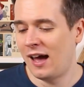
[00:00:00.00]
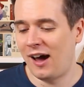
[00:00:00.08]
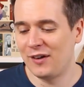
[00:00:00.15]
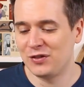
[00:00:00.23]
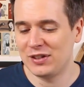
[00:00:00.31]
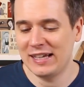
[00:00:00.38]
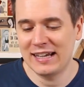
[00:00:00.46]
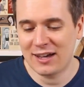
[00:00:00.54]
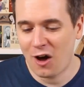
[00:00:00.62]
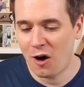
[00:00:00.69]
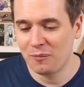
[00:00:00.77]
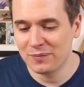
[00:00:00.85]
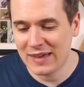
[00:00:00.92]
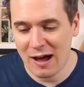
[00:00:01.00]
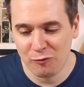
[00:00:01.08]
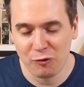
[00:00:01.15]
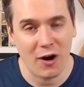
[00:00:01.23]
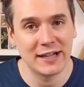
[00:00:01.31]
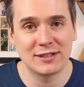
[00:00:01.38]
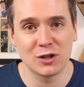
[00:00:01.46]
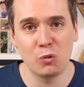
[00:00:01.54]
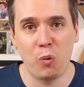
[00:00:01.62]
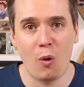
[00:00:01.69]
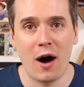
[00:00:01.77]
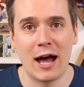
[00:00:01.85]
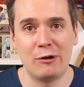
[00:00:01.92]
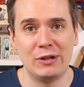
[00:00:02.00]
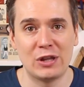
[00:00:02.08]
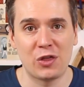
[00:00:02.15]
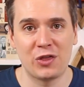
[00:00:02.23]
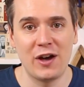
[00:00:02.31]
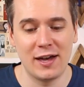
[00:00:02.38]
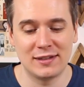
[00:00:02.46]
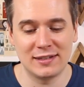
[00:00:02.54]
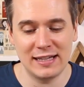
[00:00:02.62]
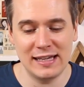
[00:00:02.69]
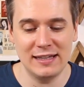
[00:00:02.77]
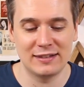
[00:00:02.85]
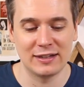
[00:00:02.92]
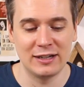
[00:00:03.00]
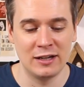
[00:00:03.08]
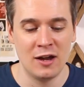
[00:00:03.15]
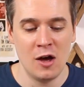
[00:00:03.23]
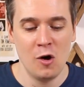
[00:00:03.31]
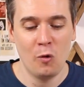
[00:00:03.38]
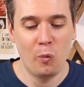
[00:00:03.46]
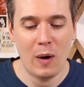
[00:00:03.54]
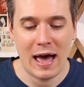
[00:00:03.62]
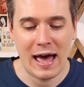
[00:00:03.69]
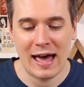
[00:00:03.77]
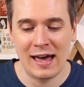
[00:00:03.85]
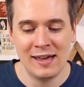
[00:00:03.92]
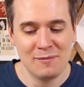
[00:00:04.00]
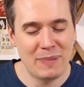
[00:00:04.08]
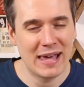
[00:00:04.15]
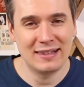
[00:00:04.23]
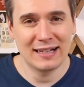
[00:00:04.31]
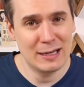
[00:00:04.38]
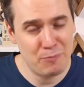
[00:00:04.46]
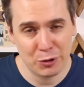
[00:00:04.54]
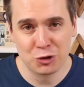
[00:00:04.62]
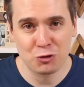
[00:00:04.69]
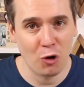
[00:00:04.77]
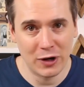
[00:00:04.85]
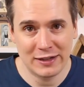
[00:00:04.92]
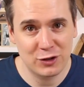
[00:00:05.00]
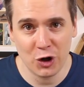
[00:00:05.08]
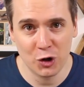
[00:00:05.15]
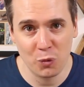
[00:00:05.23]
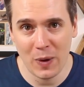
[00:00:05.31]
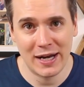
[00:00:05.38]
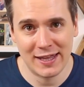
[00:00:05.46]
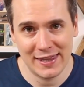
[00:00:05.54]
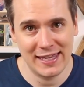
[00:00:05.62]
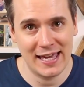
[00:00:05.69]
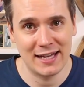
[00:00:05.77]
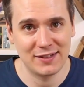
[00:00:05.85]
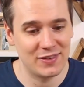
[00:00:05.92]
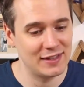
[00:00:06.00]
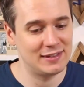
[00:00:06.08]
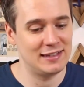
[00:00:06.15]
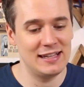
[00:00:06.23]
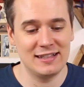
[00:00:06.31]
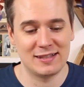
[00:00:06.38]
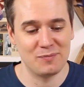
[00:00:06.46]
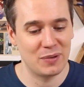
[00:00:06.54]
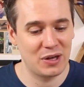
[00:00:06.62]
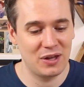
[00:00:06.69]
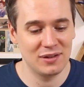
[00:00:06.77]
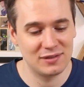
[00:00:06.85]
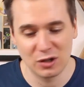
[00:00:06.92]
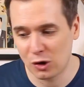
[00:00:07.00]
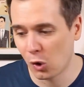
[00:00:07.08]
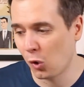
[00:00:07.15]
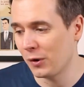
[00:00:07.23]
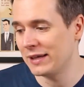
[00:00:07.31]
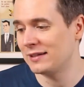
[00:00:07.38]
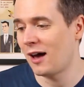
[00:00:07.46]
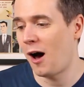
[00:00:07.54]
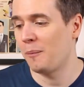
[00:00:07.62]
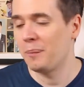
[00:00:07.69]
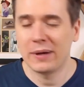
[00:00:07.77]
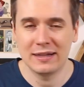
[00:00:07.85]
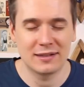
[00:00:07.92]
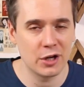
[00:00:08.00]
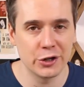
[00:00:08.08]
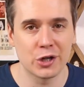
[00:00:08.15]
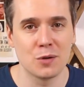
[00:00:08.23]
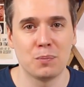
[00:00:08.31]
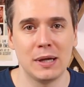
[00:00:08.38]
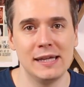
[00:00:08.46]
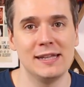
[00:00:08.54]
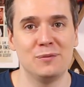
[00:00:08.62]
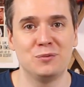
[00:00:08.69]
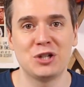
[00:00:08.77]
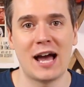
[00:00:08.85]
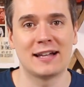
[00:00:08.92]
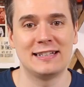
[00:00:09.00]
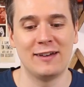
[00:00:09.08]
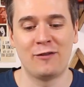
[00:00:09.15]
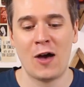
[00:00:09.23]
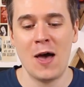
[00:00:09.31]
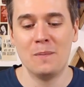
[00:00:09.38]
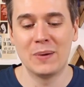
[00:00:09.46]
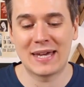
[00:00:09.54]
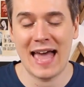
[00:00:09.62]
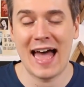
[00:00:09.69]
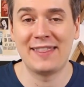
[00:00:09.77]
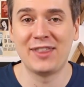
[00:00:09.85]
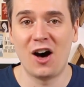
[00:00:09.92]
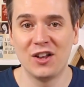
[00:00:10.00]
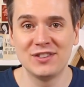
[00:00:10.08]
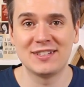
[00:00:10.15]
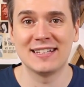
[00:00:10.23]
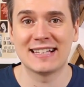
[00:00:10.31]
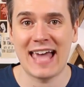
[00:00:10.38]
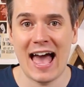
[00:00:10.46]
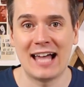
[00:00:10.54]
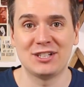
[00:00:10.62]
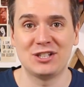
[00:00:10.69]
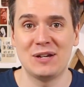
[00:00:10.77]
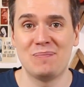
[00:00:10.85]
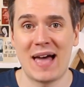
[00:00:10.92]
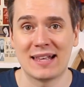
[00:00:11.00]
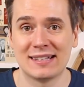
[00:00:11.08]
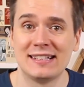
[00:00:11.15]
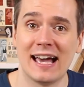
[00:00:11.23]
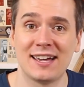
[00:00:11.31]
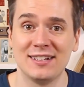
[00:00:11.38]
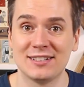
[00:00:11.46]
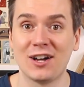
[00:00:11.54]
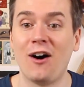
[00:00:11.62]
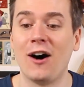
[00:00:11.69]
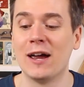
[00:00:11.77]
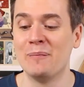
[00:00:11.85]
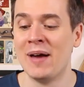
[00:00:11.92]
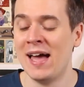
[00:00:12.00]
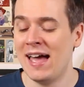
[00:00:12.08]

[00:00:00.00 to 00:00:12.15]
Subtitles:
I've seen it come down right to the wire in the 3rd season where basically Patron is going to win at the end of this season because the glory's up, he's going to complete the objective, but can the hunters catch him that 2nd time